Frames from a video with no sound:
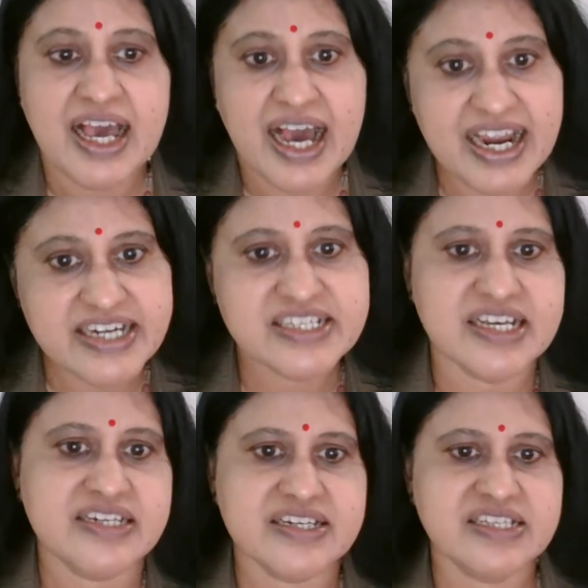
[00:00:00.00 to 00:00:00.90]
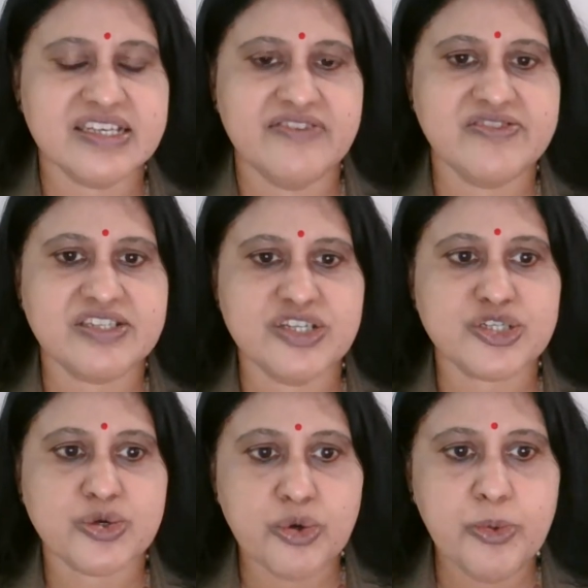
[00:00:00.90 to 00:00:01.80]
and Central Services
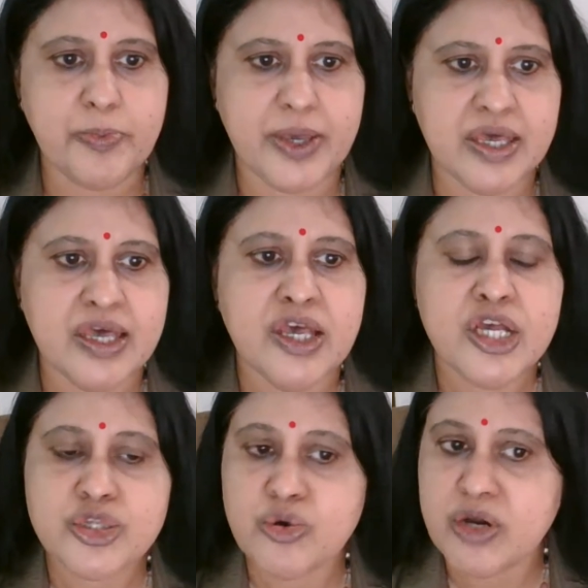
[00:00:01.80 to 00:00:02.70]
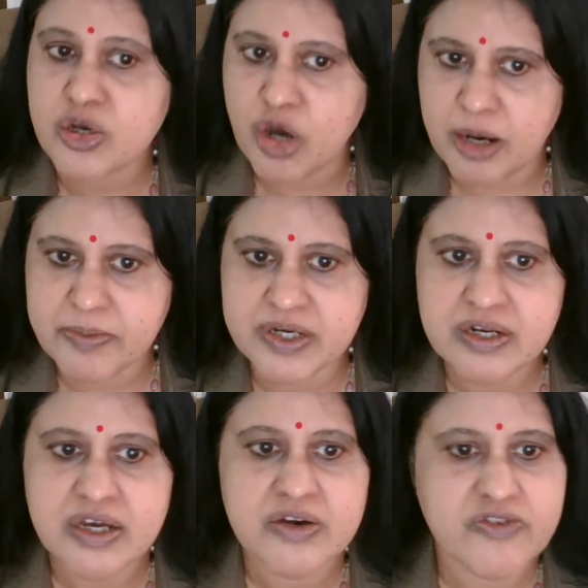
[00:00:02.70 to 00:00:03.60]
Group A through a common
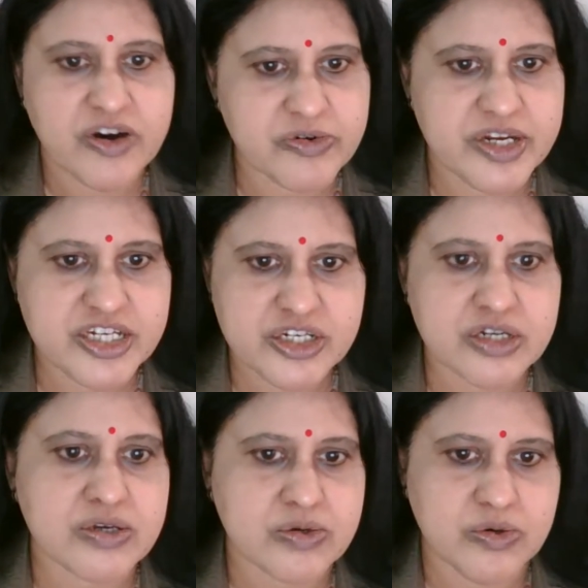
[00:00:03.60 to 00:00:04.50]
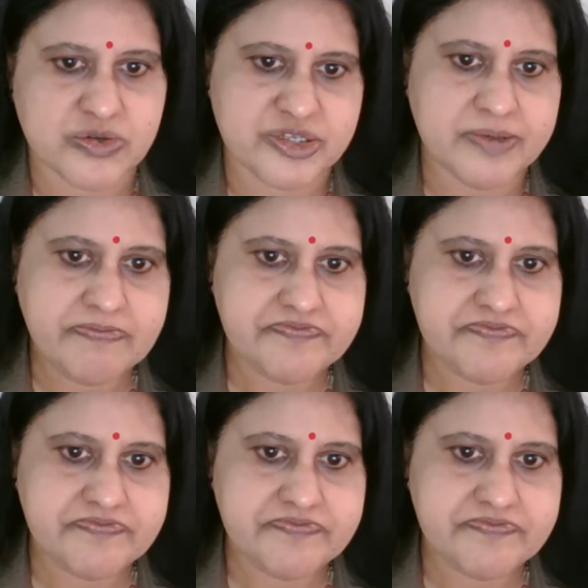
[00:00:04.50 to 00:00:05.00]
foundation course.